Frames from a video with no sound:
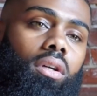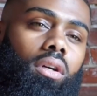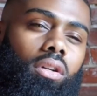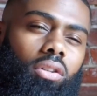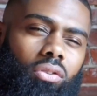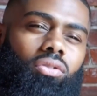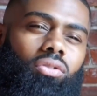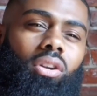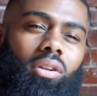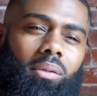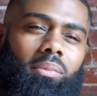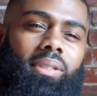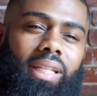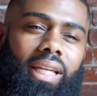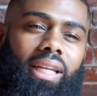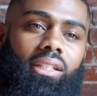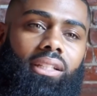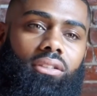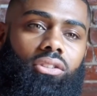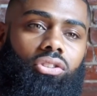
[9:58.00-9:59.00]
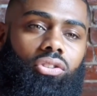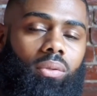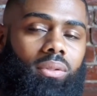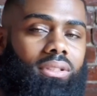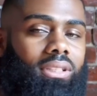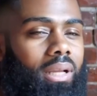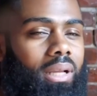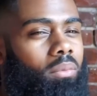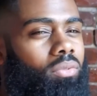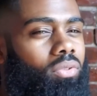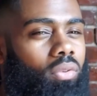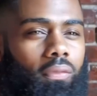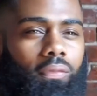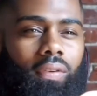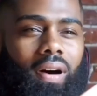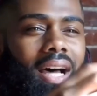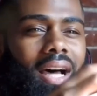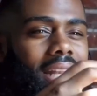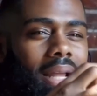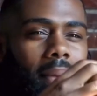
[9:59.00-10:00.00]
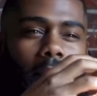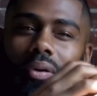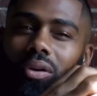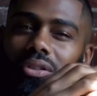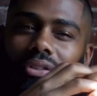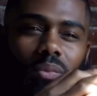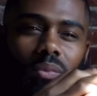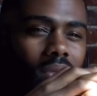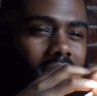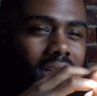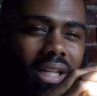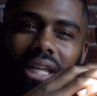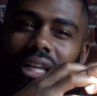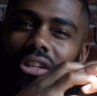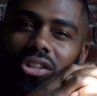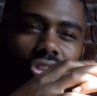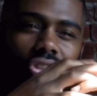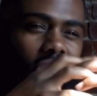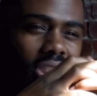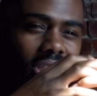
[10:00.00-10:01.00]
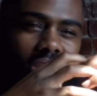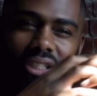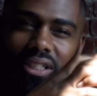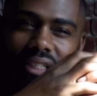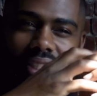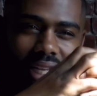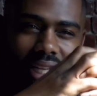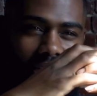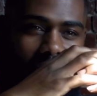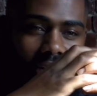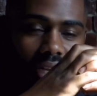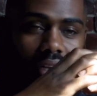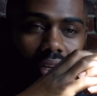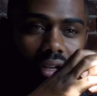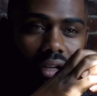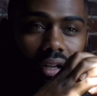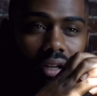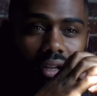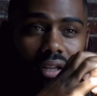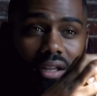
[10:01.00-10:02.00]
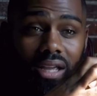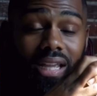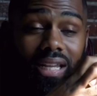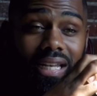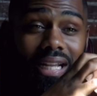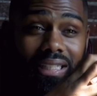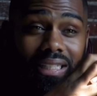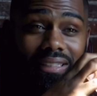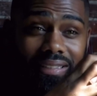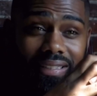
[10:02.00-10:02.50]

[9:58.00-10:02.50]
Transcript: You know what I'm saying? So it's like when you find that person where the energy is there, and that's